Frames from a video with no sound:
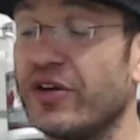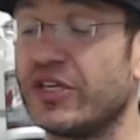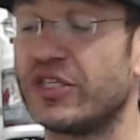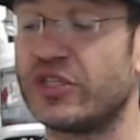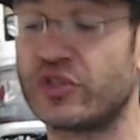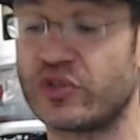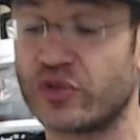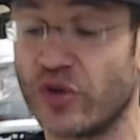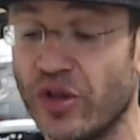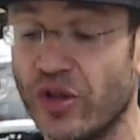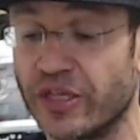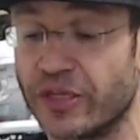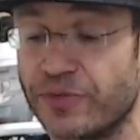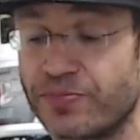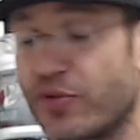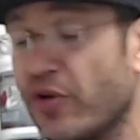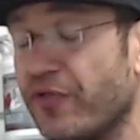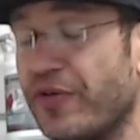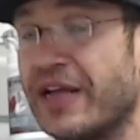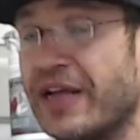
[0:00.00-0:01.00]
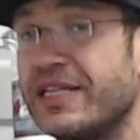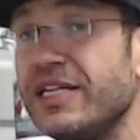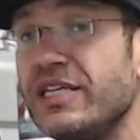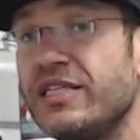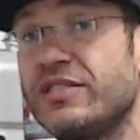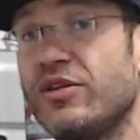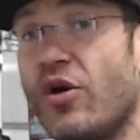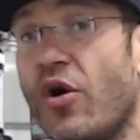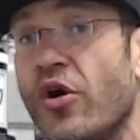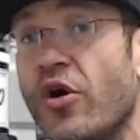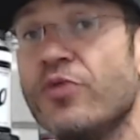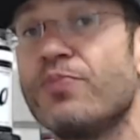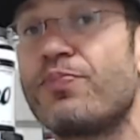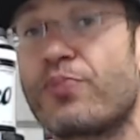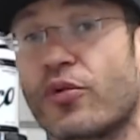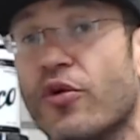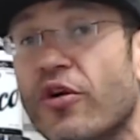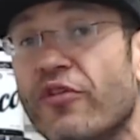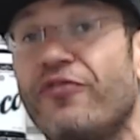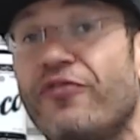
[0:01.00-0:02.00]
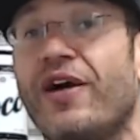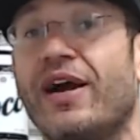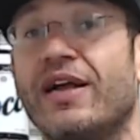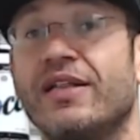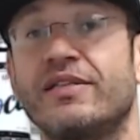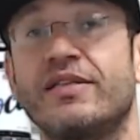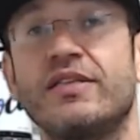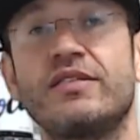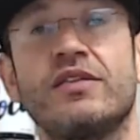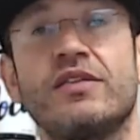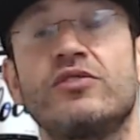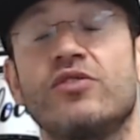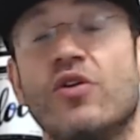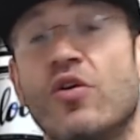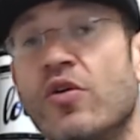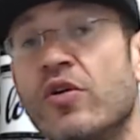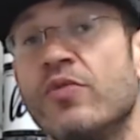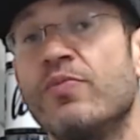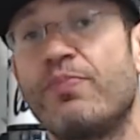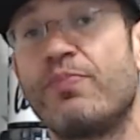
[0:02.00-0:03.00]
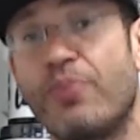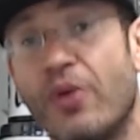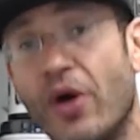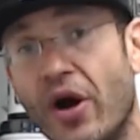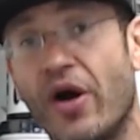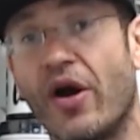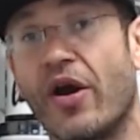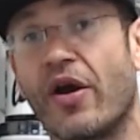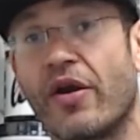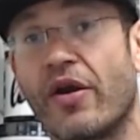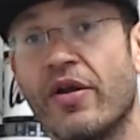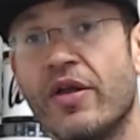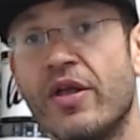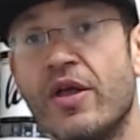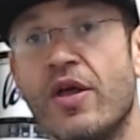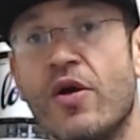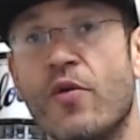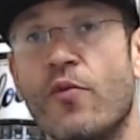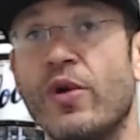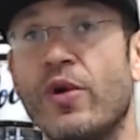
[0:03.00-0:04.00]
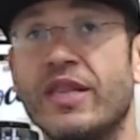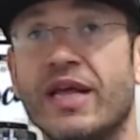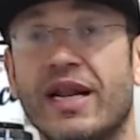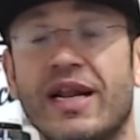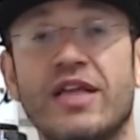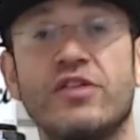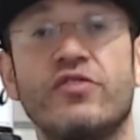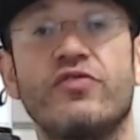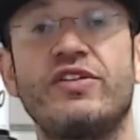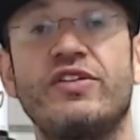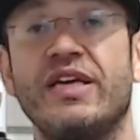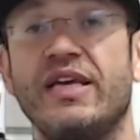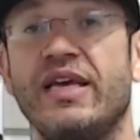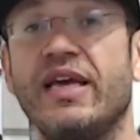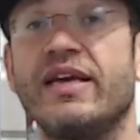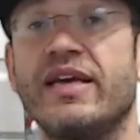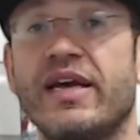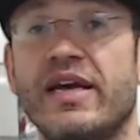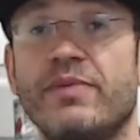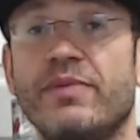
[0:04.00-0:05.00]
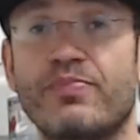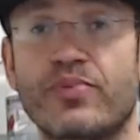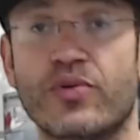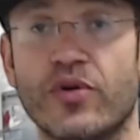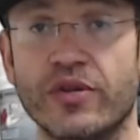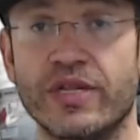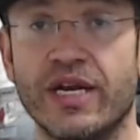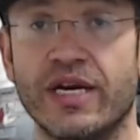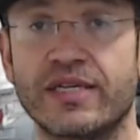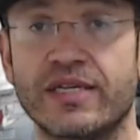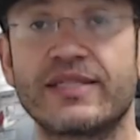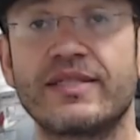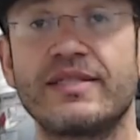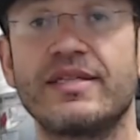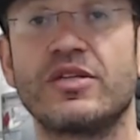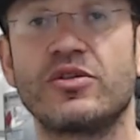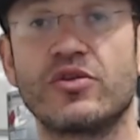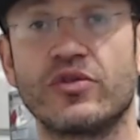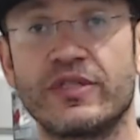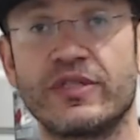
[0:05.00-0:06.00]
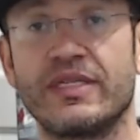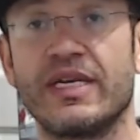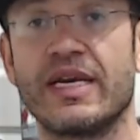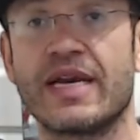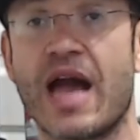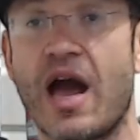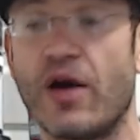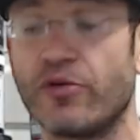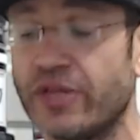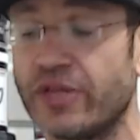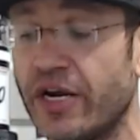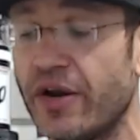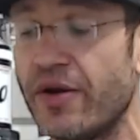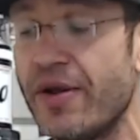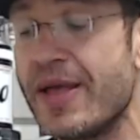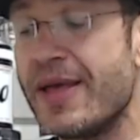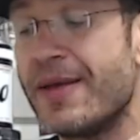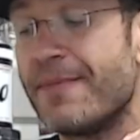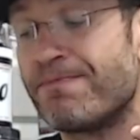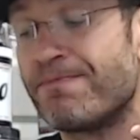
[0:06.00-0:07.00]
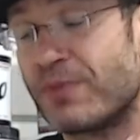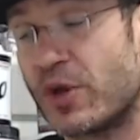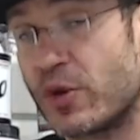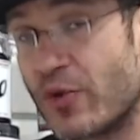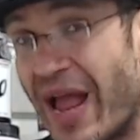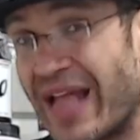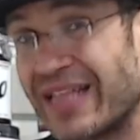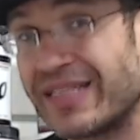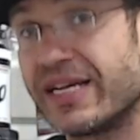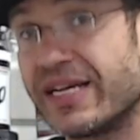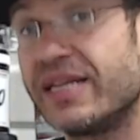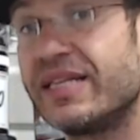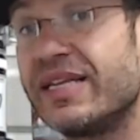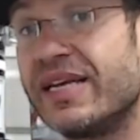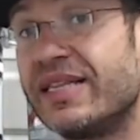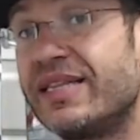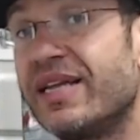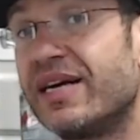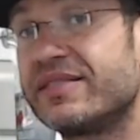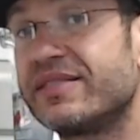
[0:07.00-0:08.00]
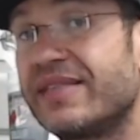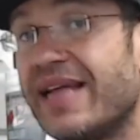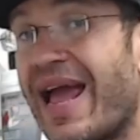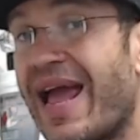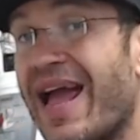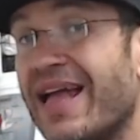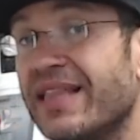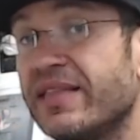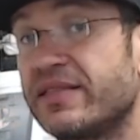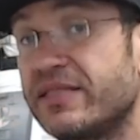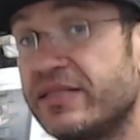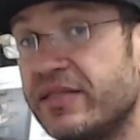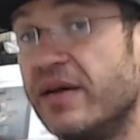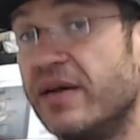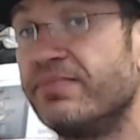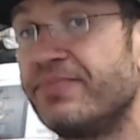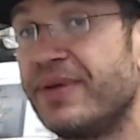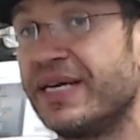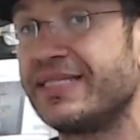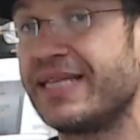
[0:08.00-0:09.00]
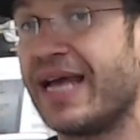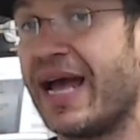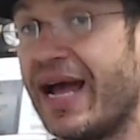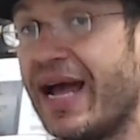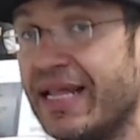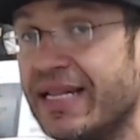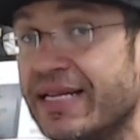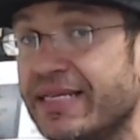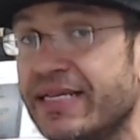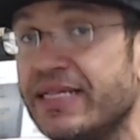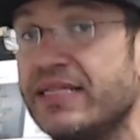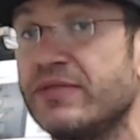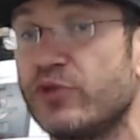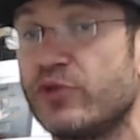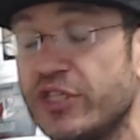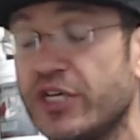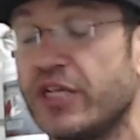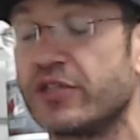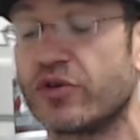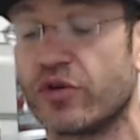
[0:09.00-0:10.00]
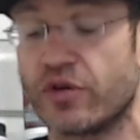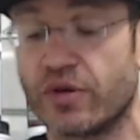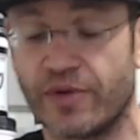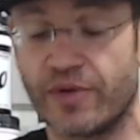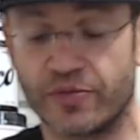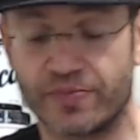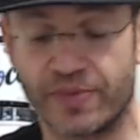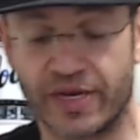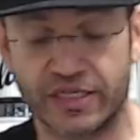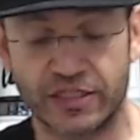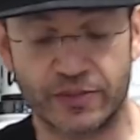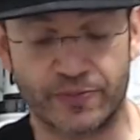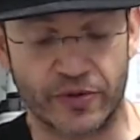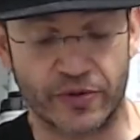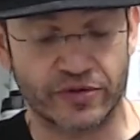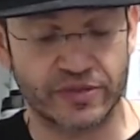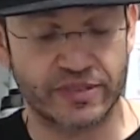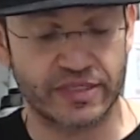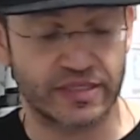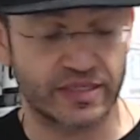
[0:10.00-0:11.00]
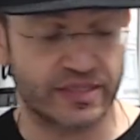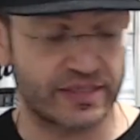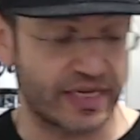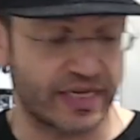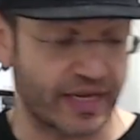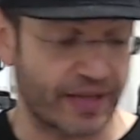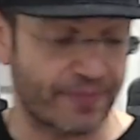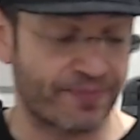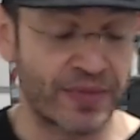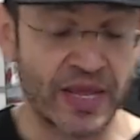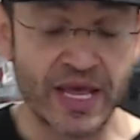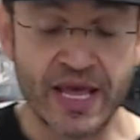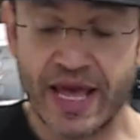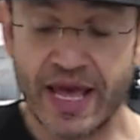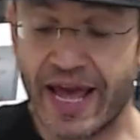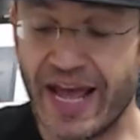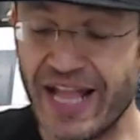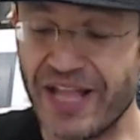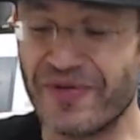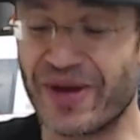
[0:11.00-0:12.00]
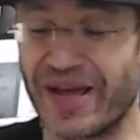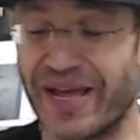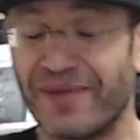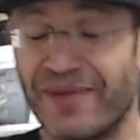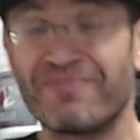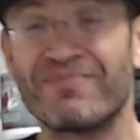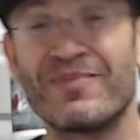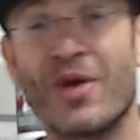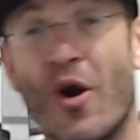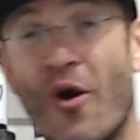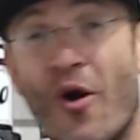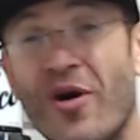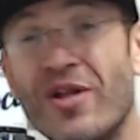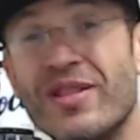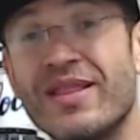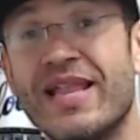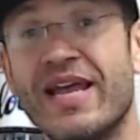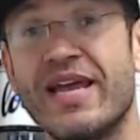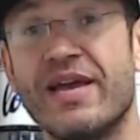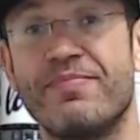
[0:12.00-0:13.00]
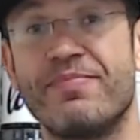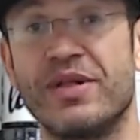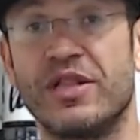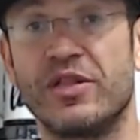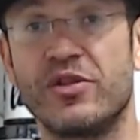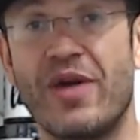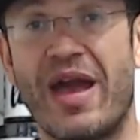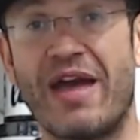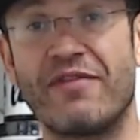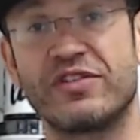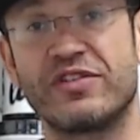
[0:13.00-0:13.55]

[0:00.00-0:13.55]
solid profile, at least on profile. This is on par with a lot of the EAA products that you're seeing out there. Granted, it does add some beta-alanine, which I'll talk about my experience in a second. Anyway, on label, you have a